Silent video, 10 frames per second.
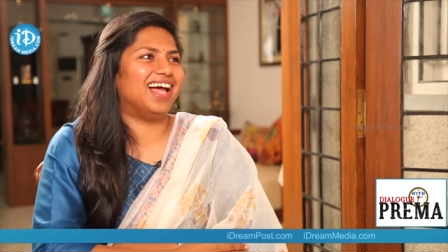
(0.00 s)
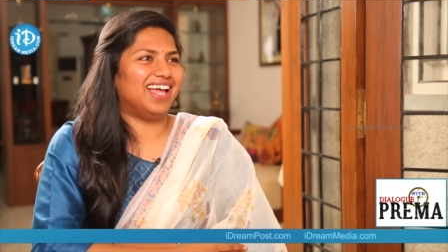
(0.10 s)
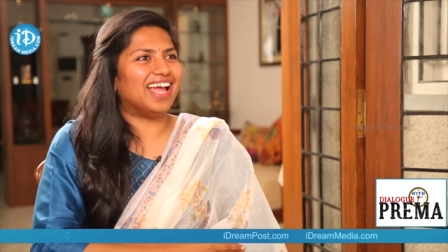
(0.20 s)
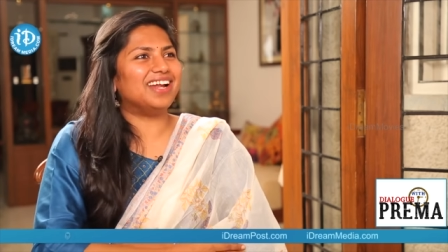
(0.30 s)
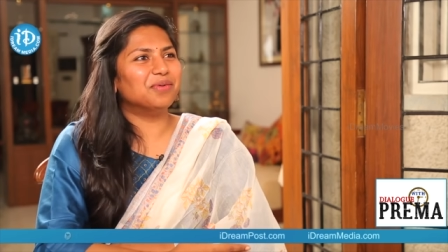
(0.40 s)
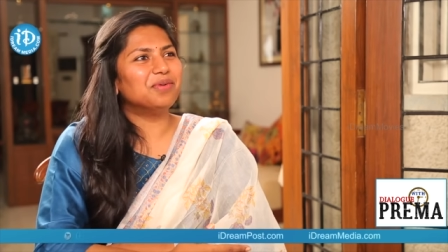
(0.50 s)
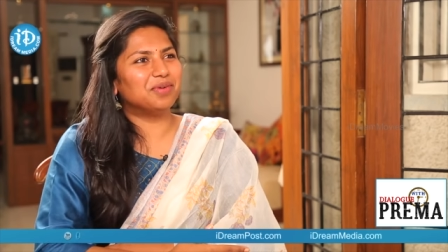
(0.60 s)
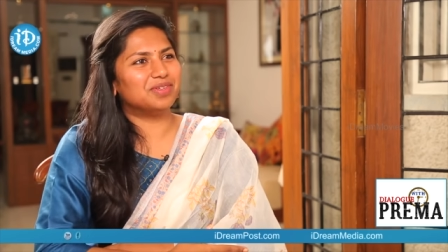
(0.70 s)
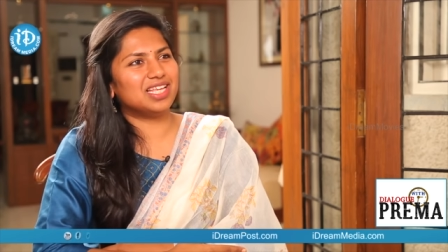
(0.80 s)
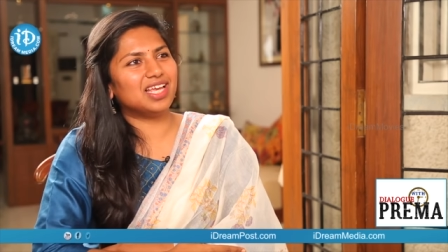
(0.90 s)
I I
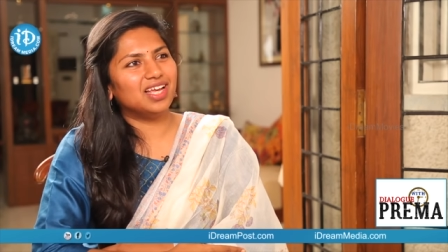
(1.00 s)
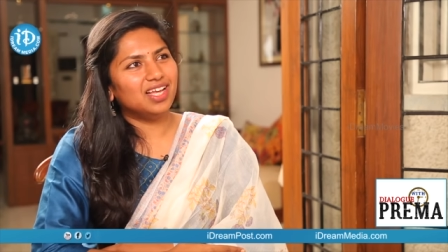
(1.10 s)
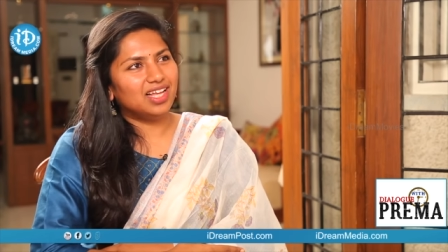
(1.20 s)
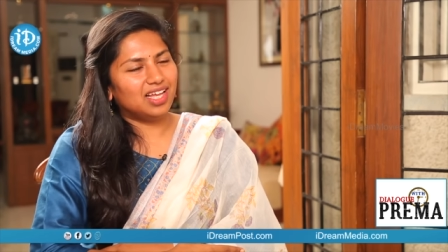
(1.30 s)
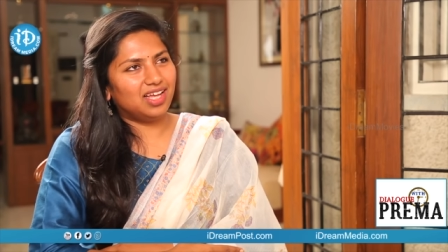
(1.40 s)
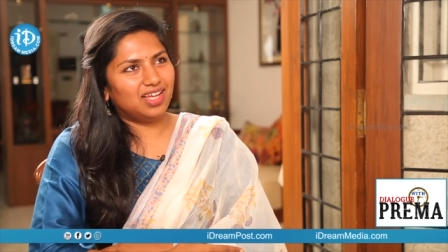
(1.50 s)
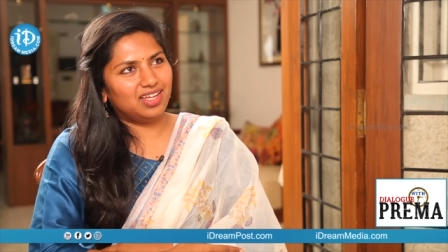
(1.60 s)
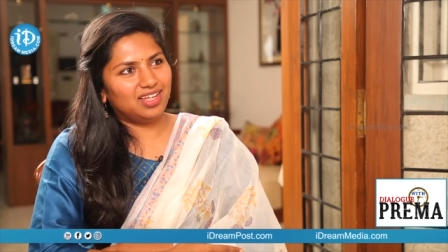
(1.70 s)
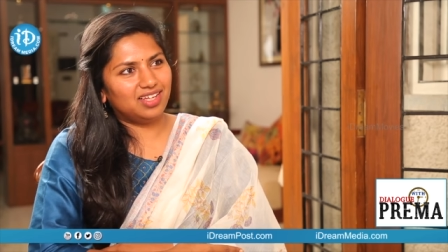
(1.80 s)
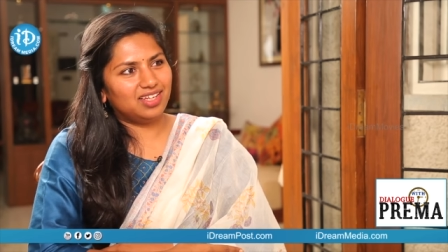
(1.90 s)
don't know. See,
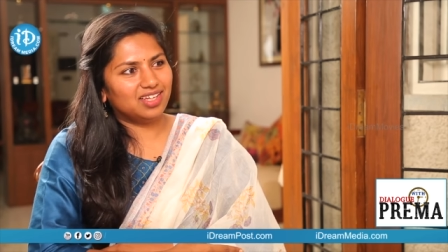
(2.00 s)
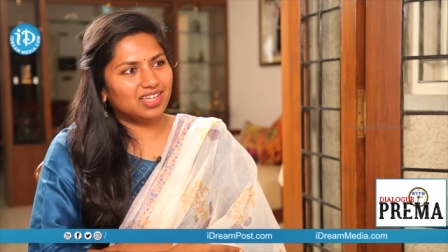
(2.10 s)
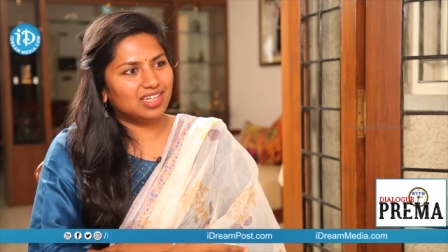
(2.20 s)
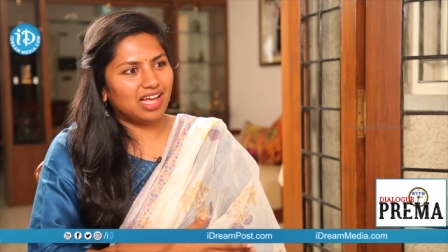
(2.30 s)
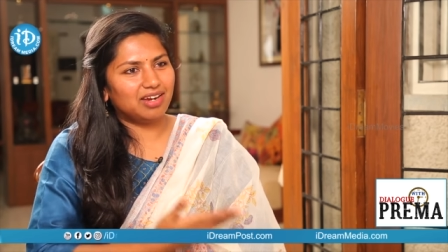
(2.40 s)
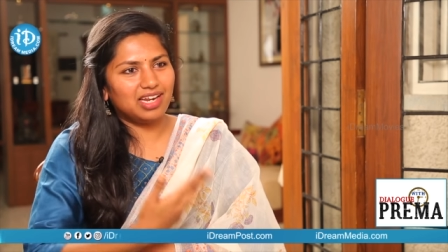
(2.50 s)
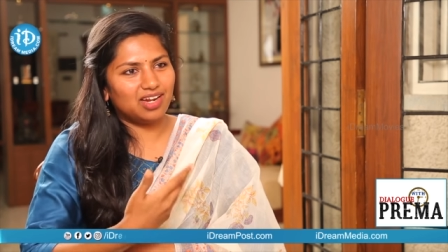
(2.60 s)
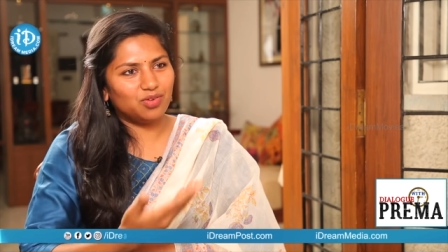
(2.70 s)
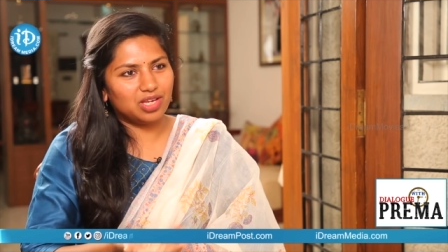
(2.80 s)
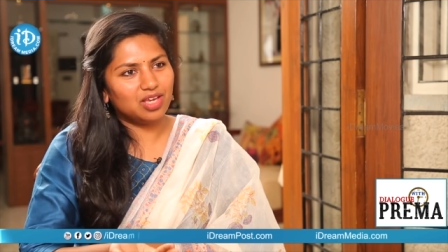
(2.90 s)
I
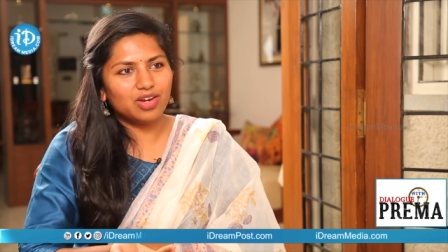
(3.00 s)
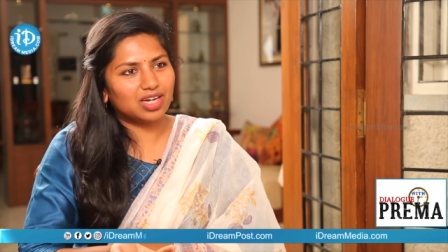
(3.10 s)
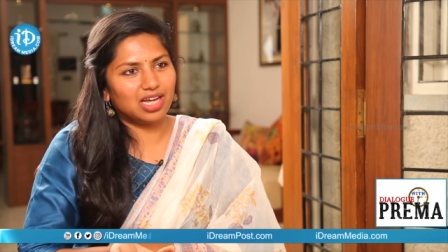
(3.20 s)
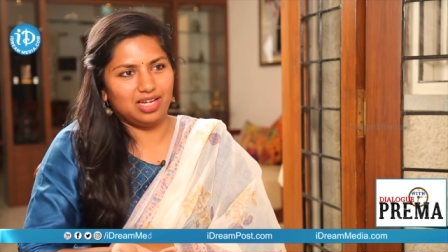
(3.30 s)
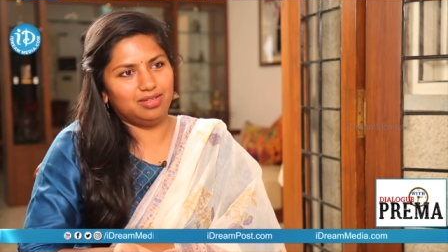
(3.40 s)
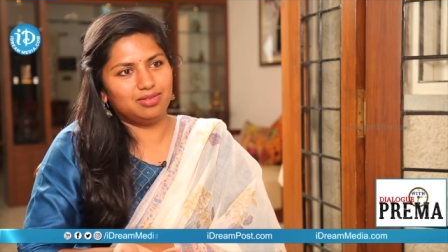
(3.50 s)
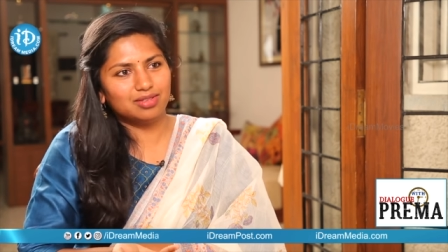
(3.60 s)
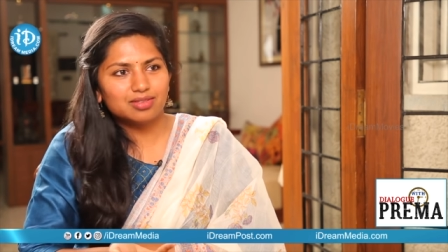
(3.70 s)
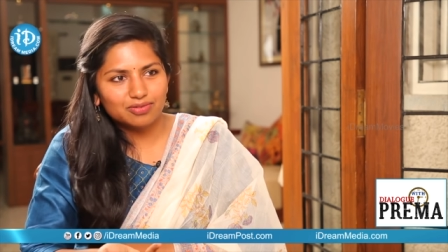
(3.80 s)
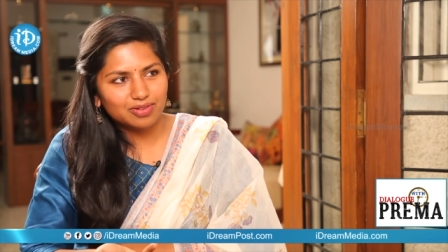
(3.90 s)
know here and
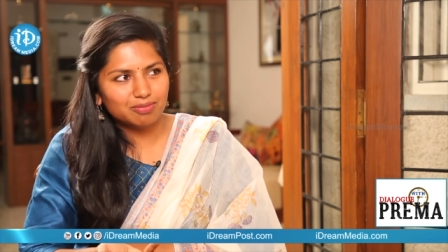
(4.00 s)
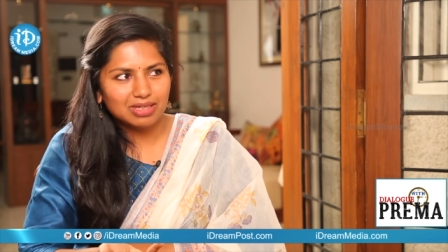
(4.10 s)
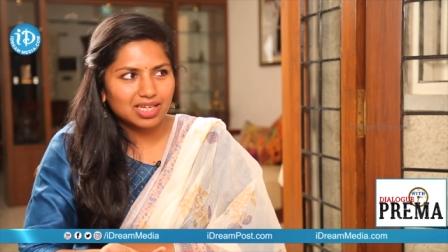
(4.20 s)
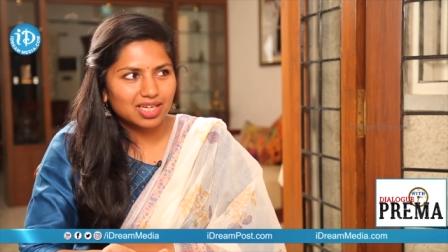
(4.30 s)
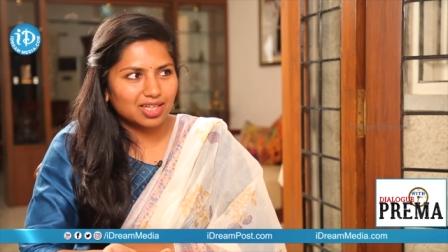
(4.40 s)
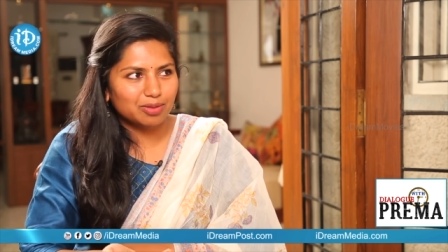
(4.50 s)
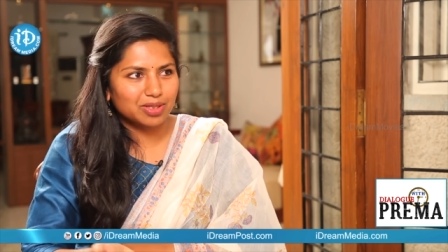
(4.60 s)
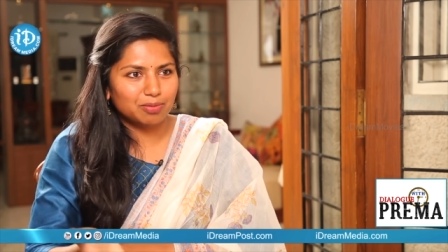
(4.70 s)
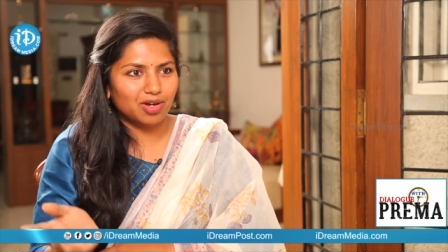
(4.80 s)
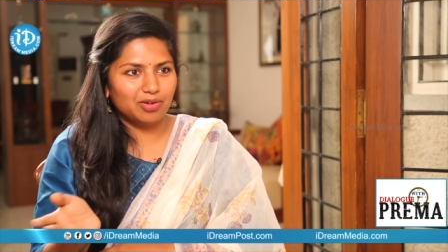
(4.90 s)
kaadu. So for me, adu
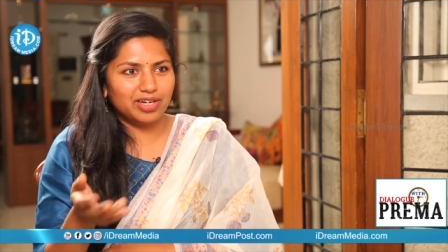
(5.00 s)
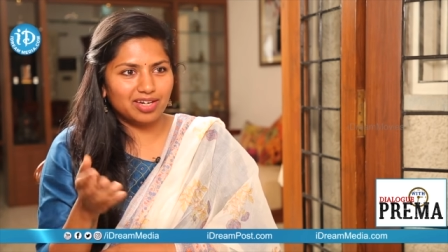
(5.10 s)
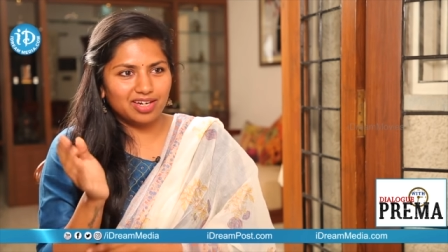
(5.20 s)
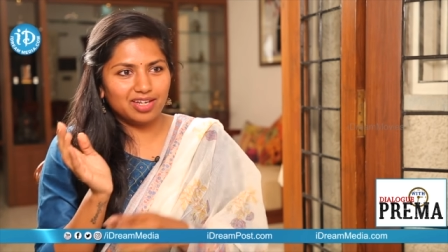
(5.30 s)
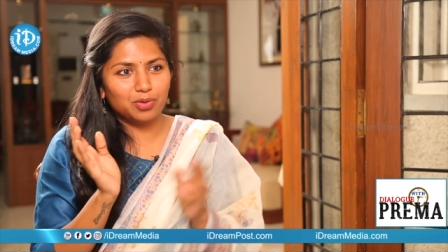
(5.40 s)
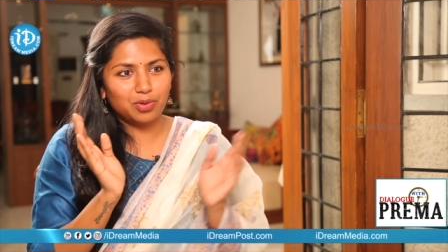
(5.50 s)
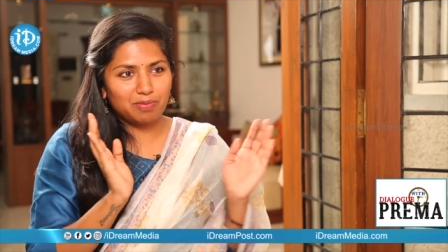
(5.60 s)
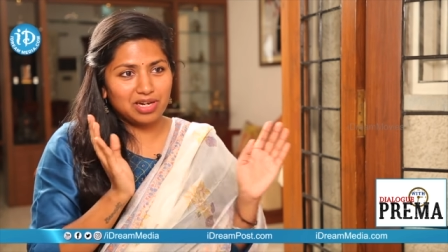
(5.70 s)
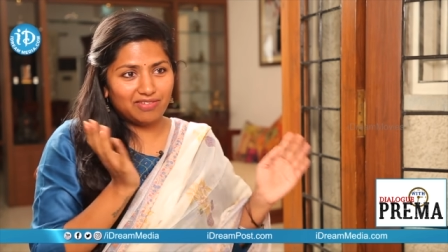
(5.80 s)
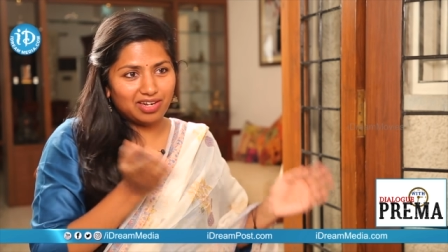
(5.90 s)
the Bollywood anagane, oh,
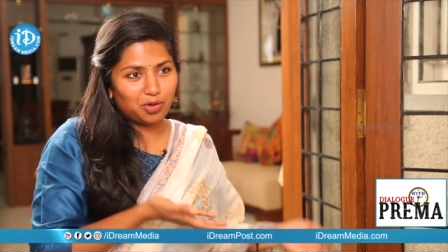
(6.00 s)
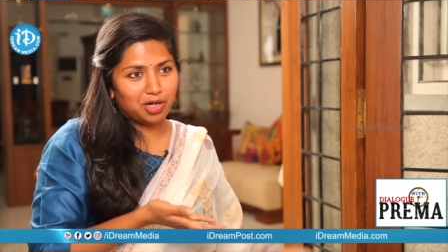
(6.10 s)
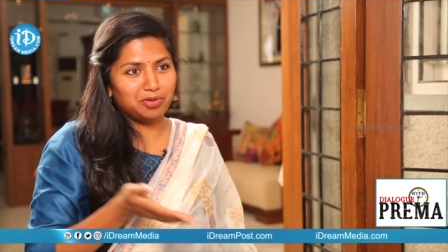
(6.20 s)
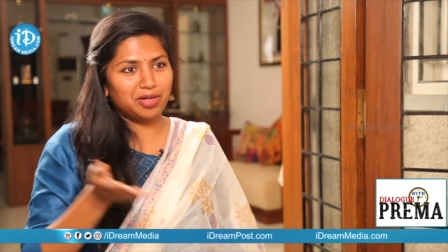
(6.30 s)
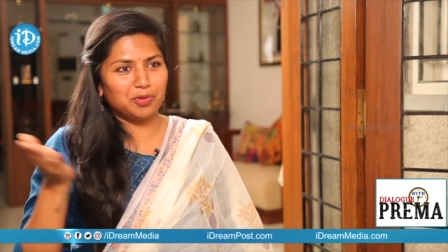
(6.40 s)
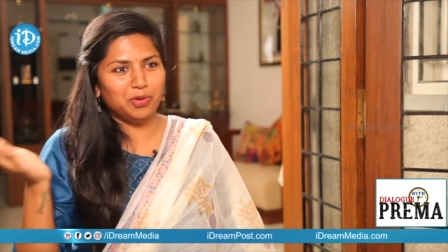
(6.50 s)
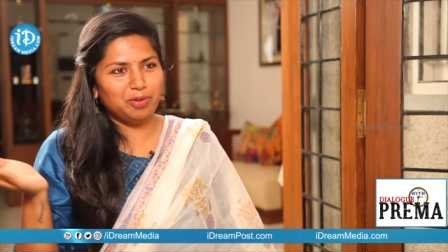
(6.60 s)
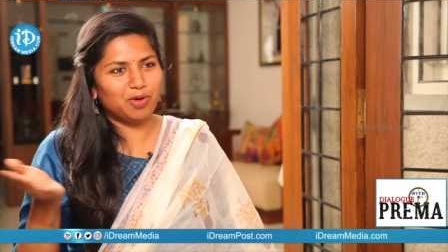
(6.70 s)
I'm leaving Tollywood, I'm going